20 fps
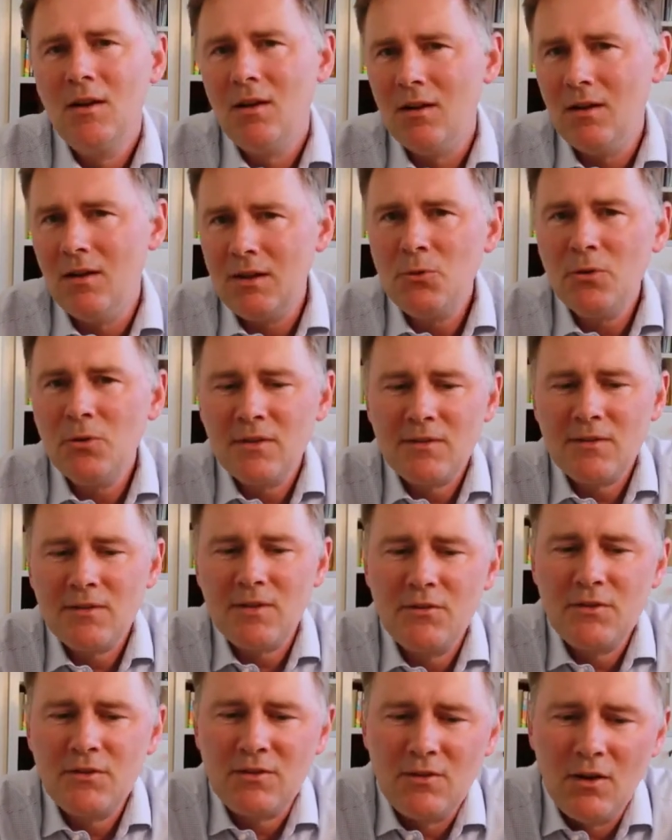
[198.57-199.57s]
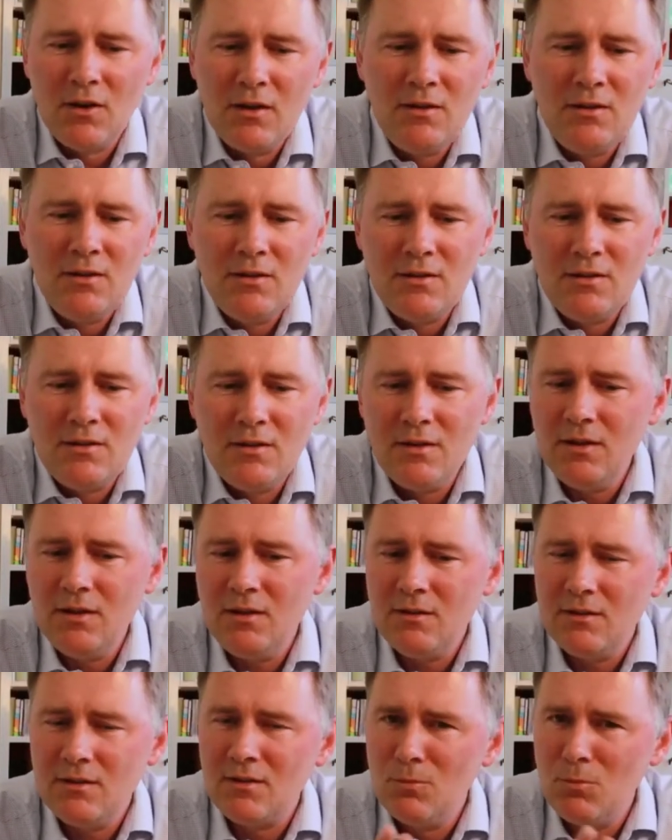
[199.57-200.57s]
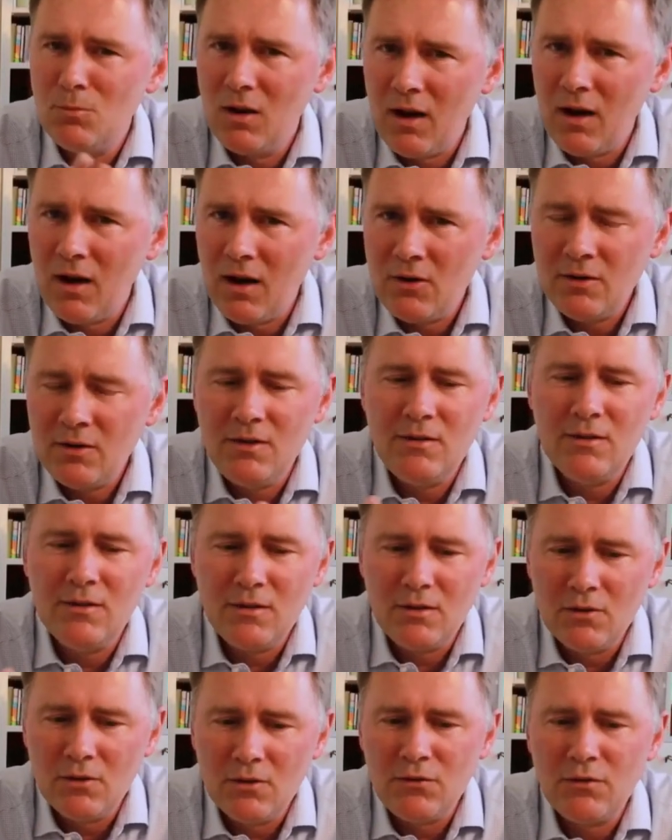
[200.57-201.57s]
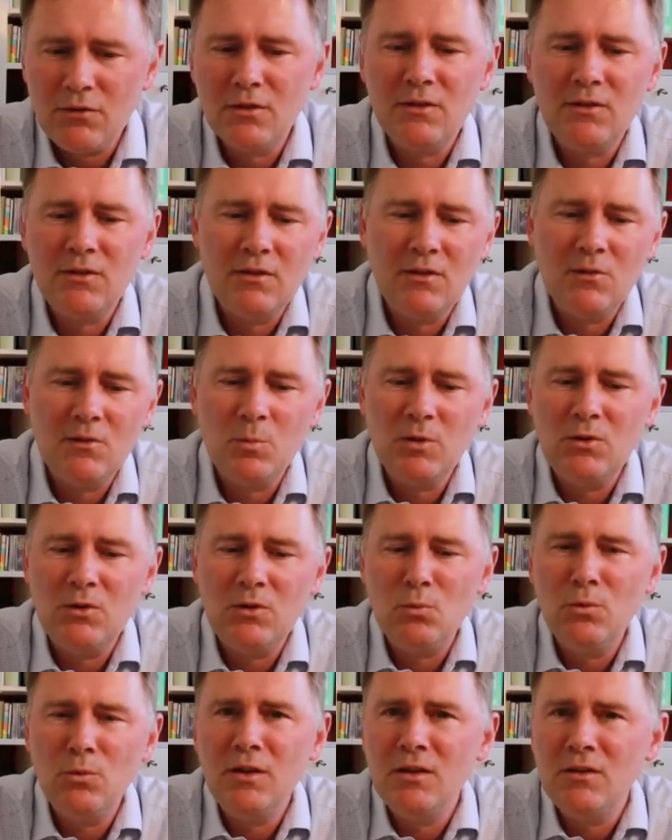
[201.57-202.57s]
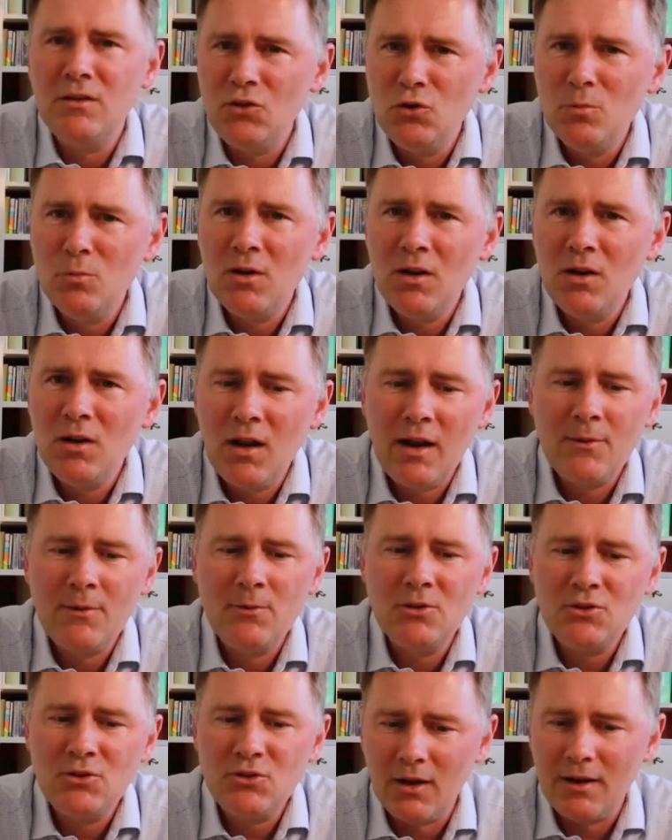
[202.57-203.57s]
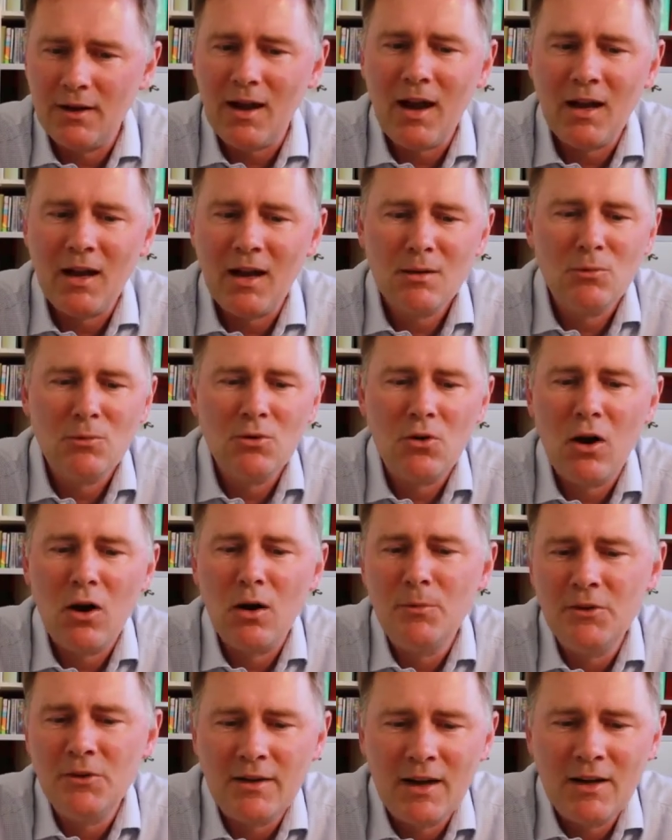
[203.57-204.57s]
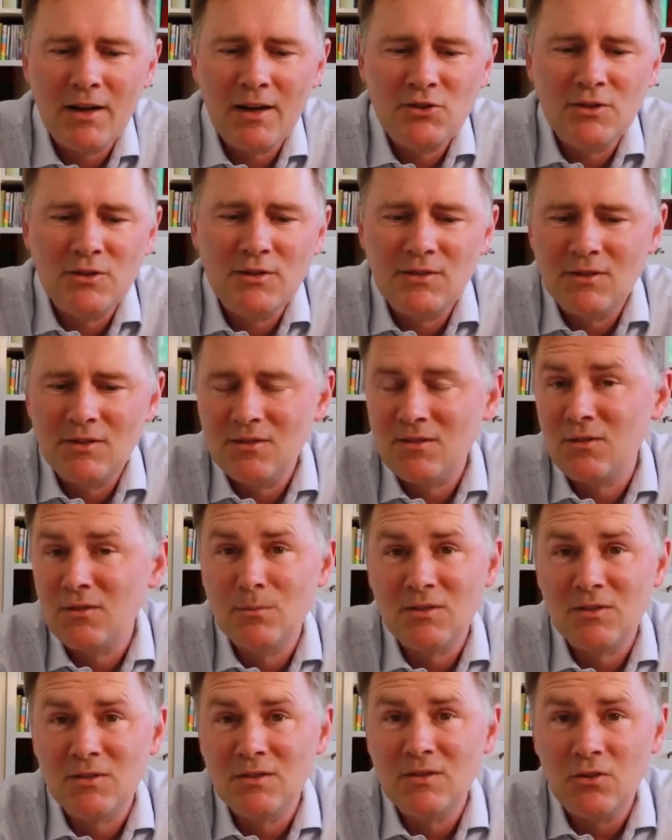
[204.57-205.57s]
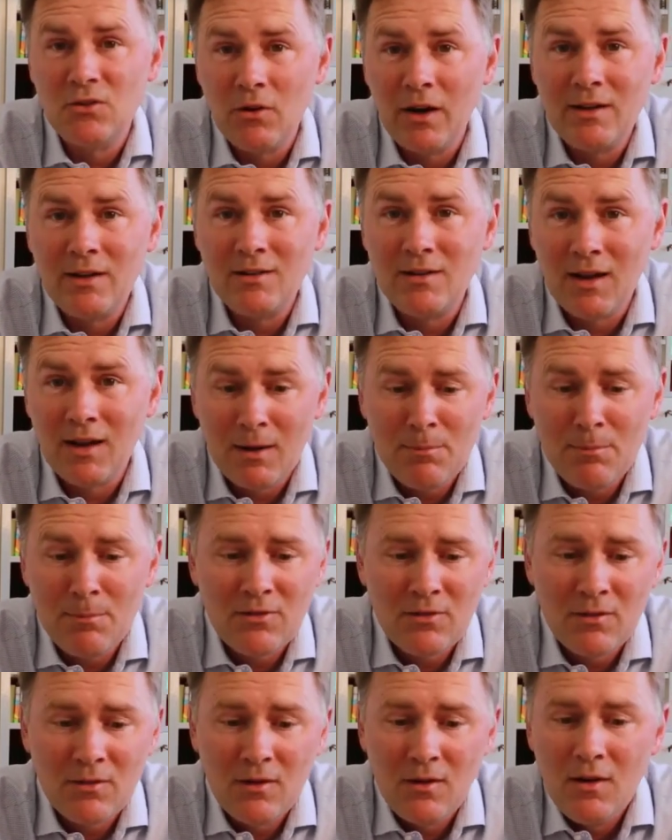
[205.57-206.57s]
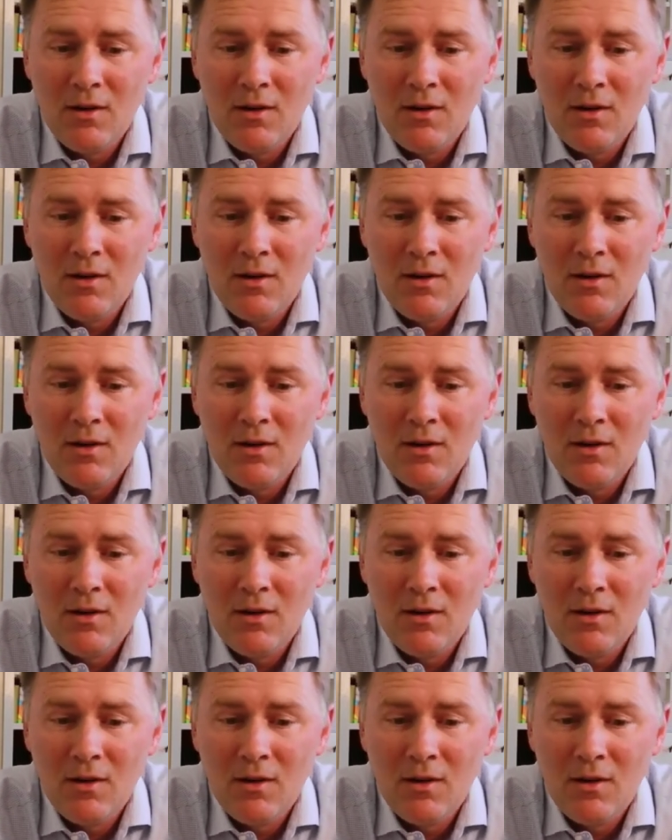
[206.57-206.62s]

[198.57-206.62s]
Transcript: Linguists have studied the similarities and differences between human language and animal communication systems in great depth,